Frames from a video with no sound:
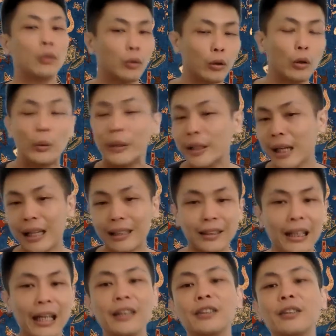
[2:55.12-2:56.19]
clothing, other
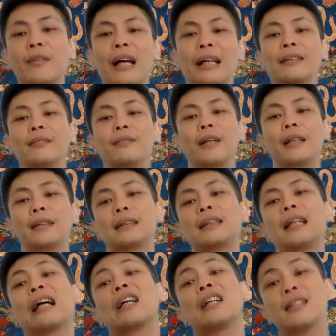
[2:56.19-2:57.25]
kinds of artifacts
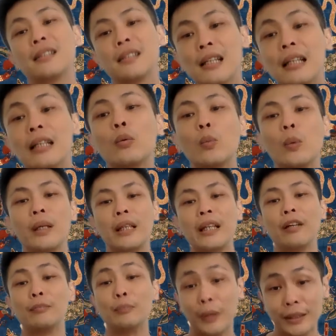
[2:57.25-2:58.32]
that are considered
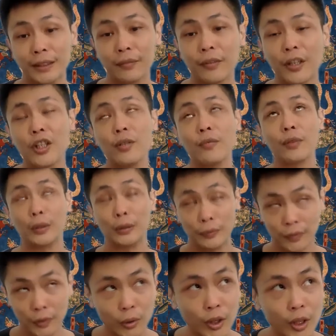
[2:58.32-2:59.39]
worthy of preservation for the
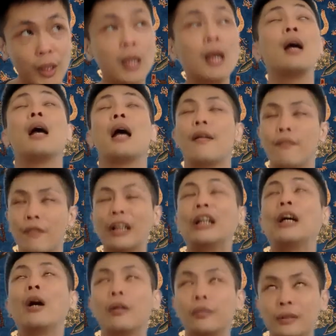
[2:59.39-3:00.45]
future and very
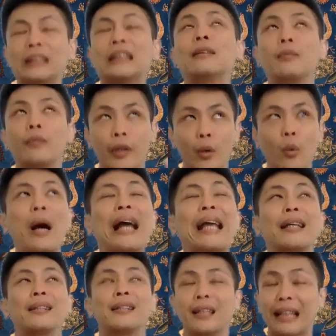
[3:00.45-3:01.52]
often
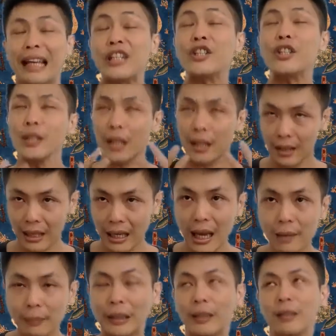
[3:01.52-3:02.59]
requires attention and
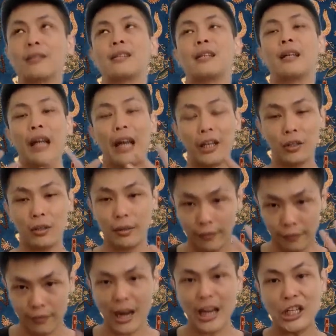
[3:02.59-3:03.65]
care because they are actually
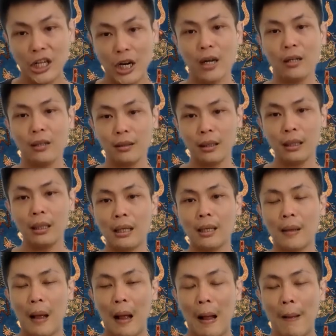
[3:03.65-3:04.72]
fragile
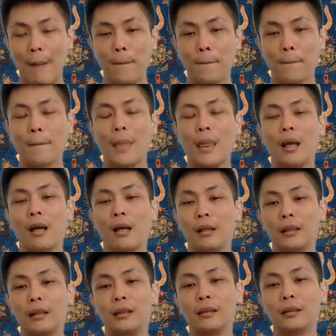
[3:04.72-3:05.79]

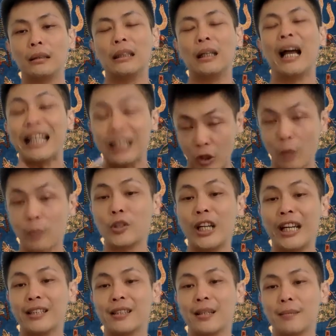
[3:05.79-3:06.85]
as
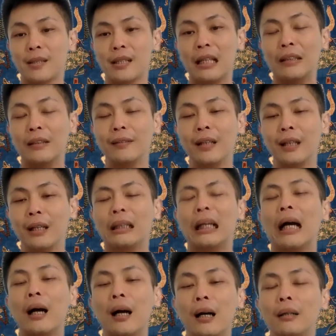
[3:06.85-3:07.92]
objects themselves.
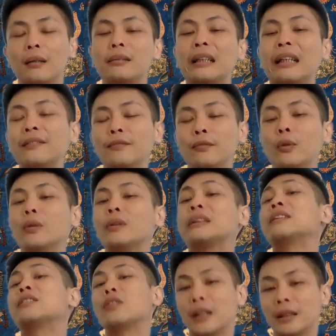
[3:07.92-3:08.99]
Therefore,
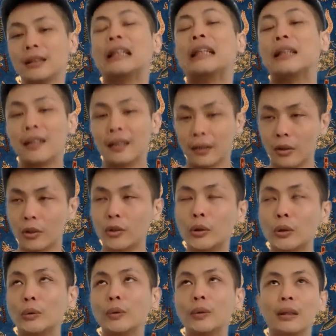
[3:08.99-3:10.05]
they're translated
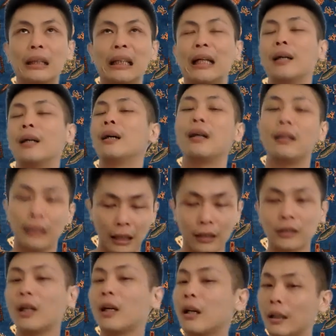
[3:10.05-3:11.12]
to an
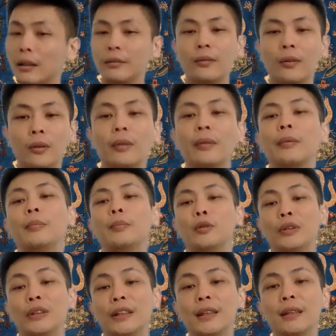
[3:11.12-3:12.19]
archive or a
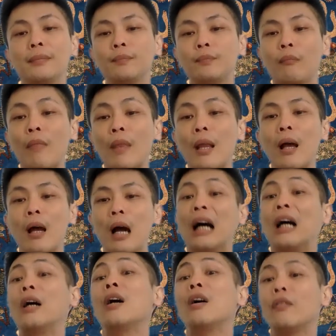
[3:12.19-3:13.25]
museum
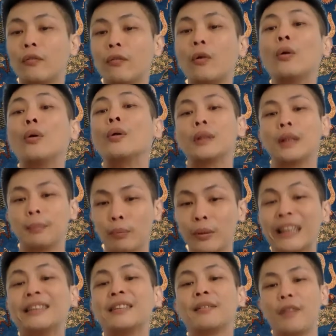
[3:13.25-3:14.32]
for the
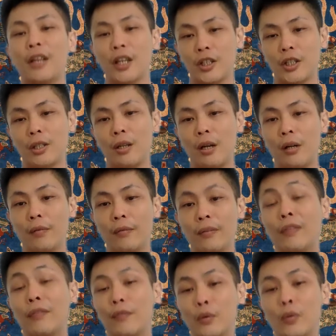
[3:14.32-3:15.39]
preservation of
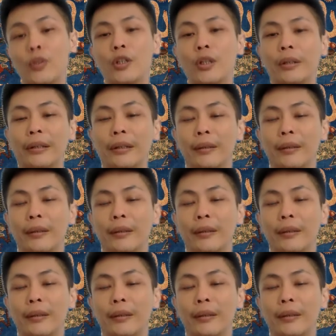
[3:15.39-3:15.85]
the future.